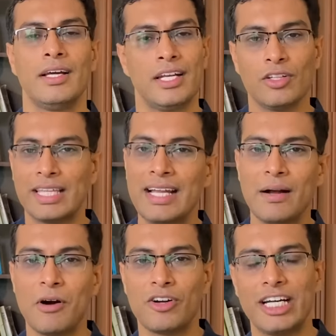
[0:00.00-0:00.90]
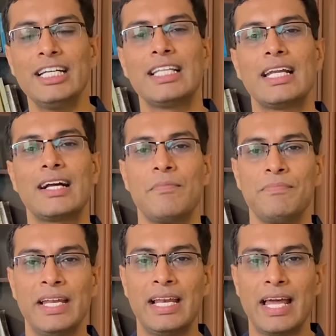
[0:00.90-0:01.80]
Now think about it, that a
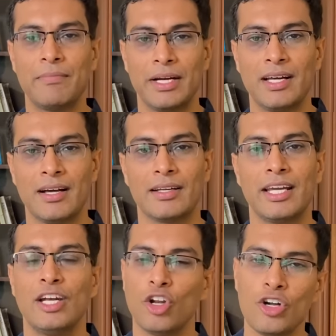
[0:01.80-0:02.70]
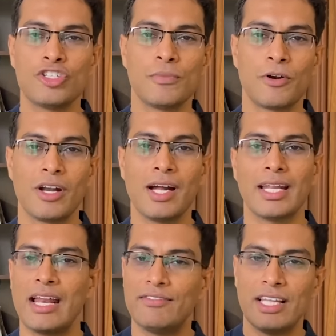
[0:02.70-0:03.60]
company like Meta can launch a product
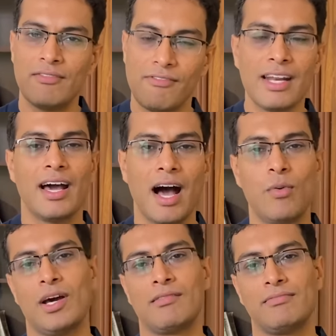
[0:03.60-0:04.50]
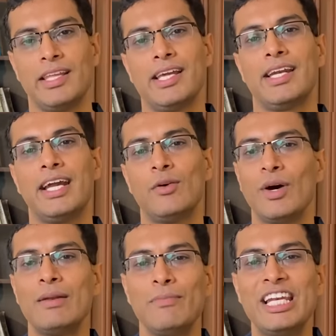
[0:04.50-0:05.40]
and within 1 hour, they can get
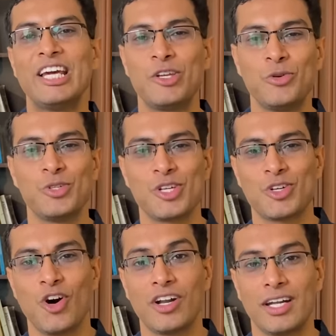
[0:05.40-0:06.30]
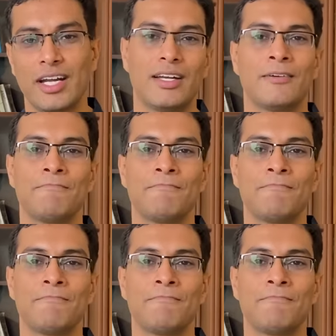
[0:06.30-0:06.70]
1 million users on it.